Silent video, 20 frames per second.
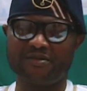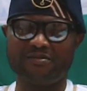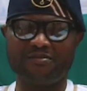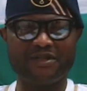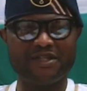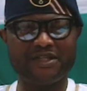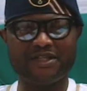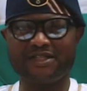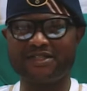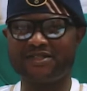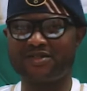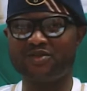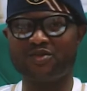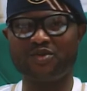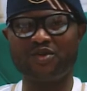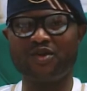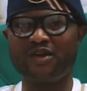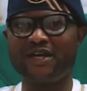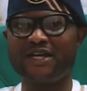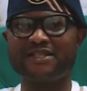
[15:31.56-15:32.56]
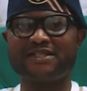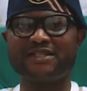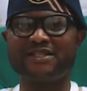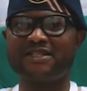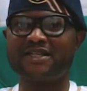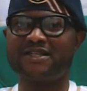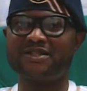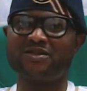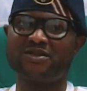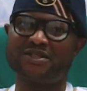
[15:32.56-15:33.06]
please do not
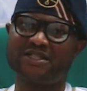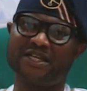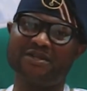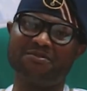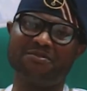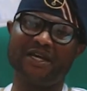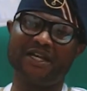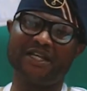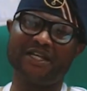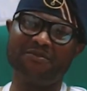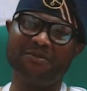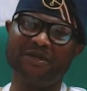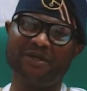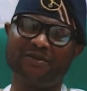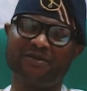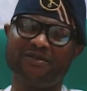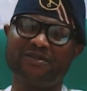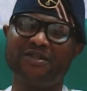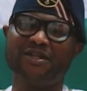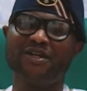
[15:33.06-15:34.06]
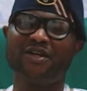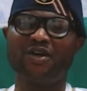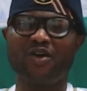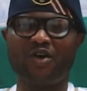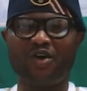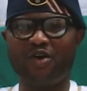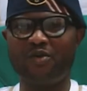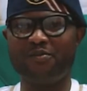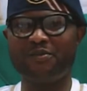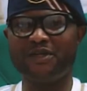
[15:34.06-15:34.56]
hesitate to send me an email,
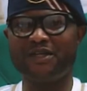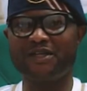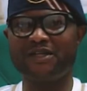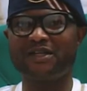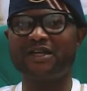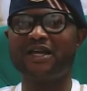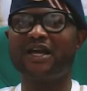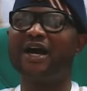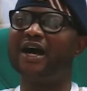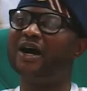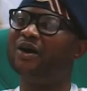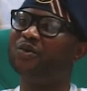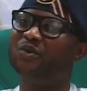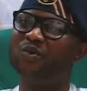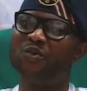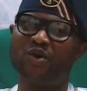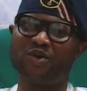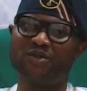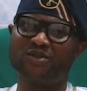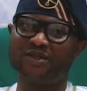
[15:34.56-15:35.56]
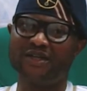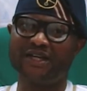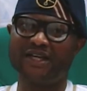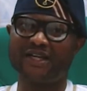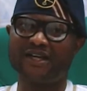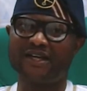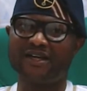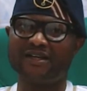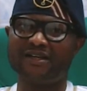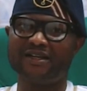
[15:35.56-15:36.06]
call me, and we'll work
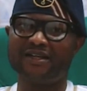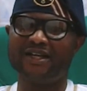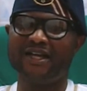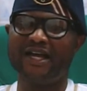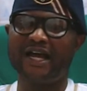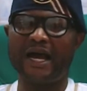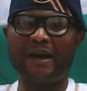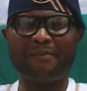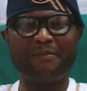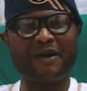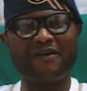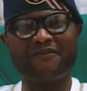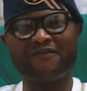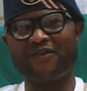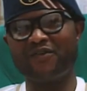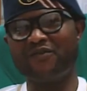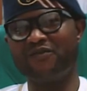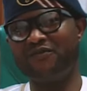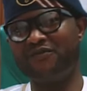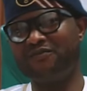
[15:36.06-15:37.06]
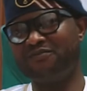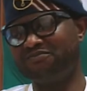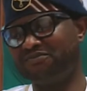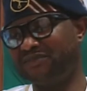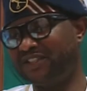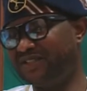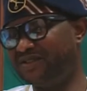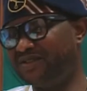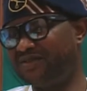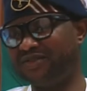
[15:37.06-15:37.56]
together. Apart from,
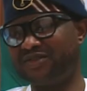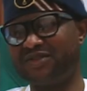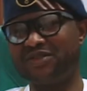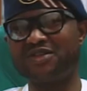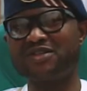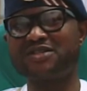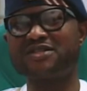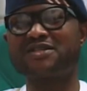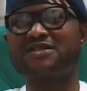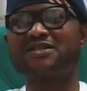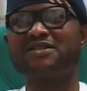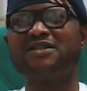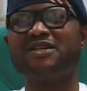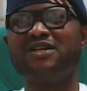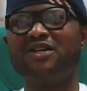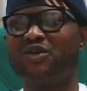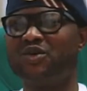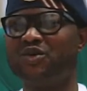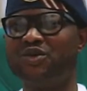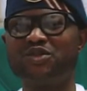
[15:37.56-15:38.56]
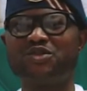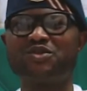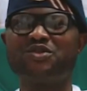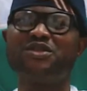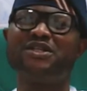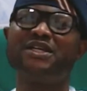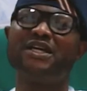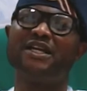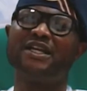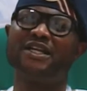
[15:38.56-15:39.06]
just going through
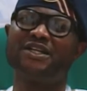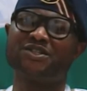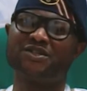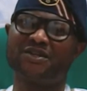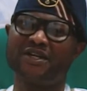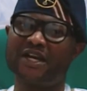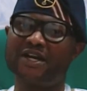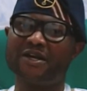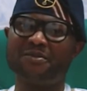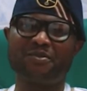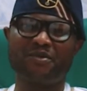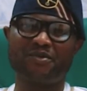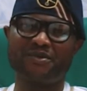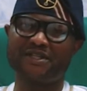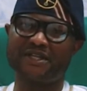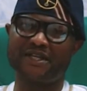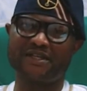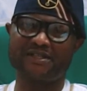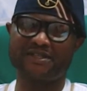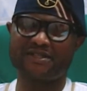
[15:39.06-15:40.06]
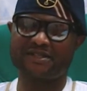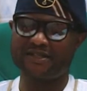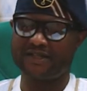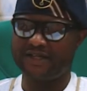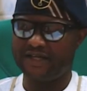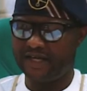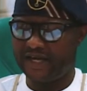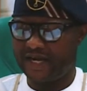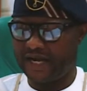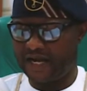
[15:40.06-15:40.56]
the electionary process,
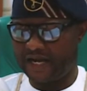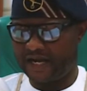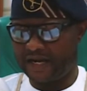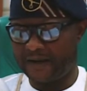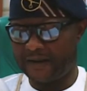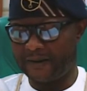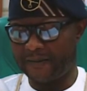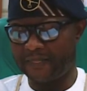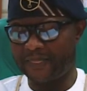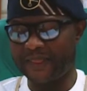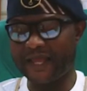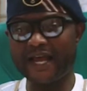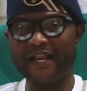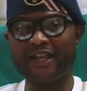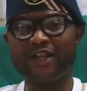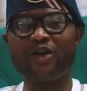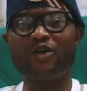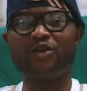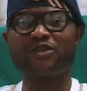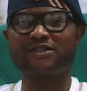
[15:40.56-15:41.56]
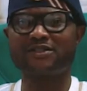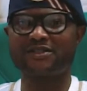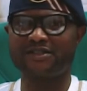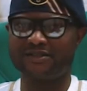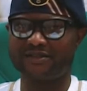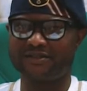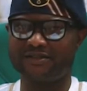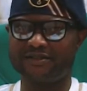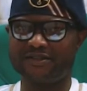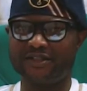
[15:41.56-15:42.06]
there are
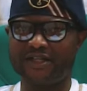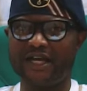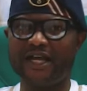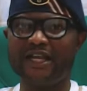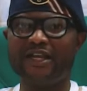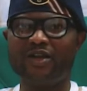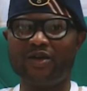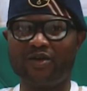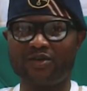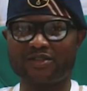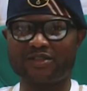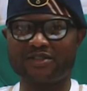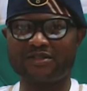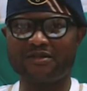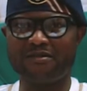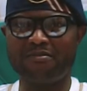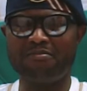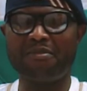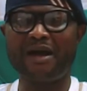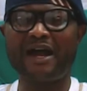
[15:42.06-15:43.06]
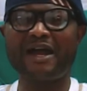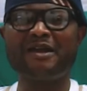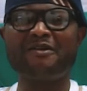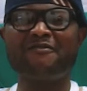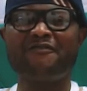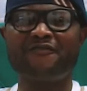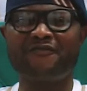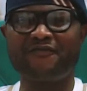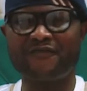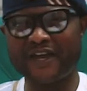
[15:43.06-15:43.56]
a lot. My
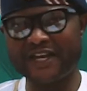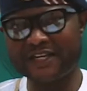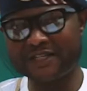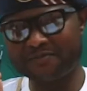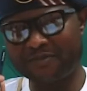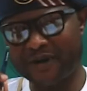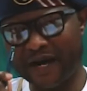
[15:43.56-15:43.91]
first